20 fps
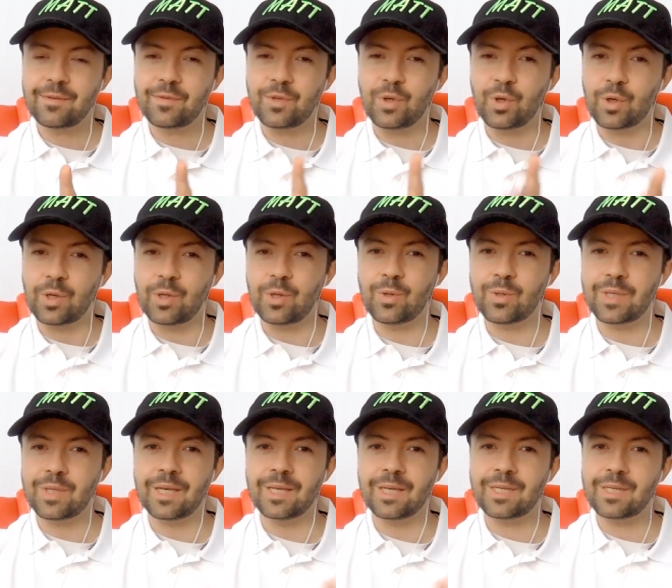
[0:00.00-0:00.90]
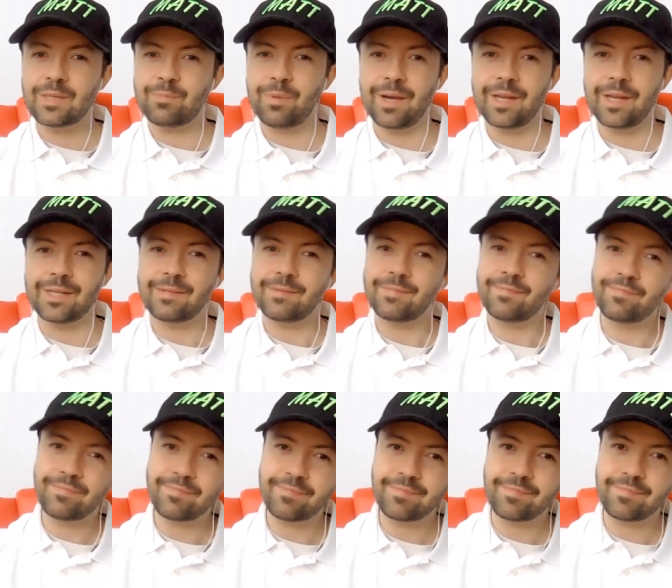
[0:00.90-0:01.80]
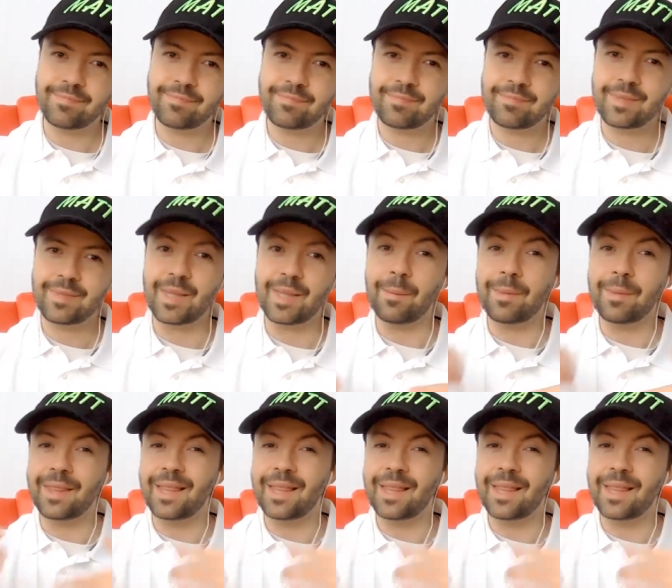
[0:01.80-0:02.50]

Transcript: you can use this, but the,